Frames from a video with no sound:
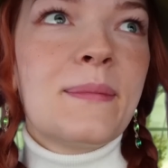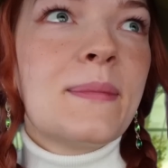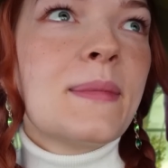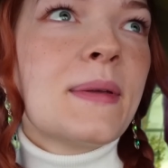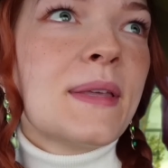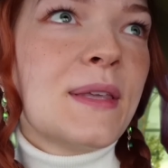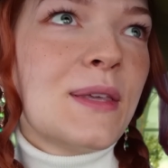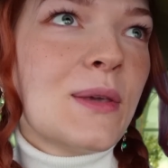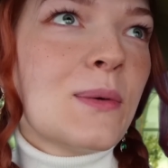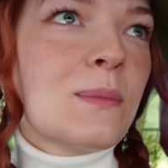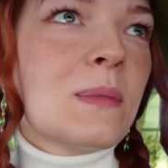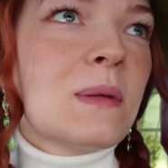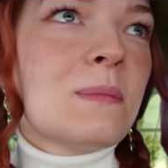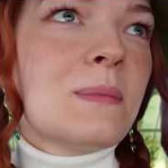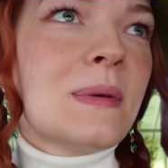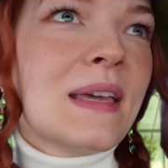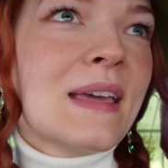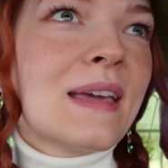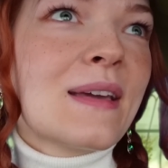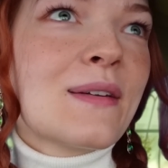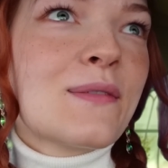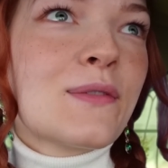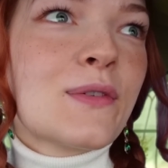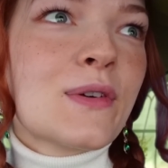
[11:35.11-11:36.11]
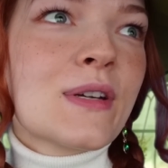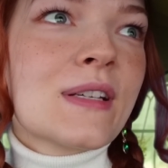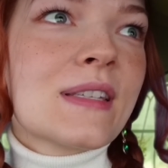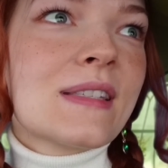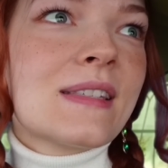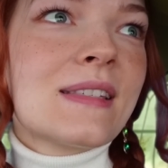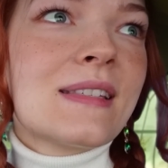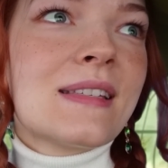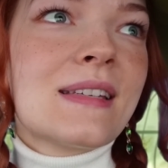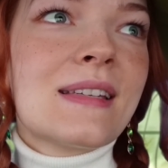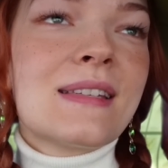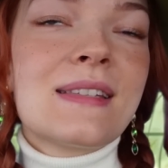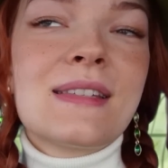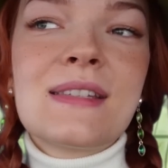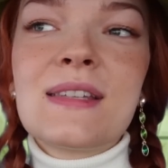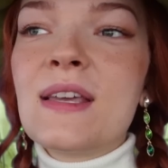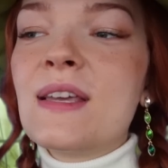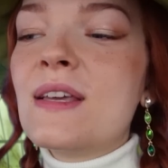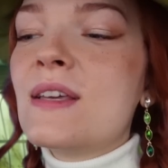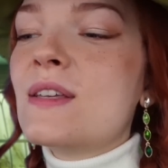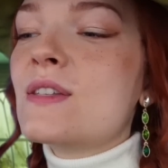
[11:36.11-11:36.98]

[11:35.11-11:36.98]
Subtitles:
a human being, for instance.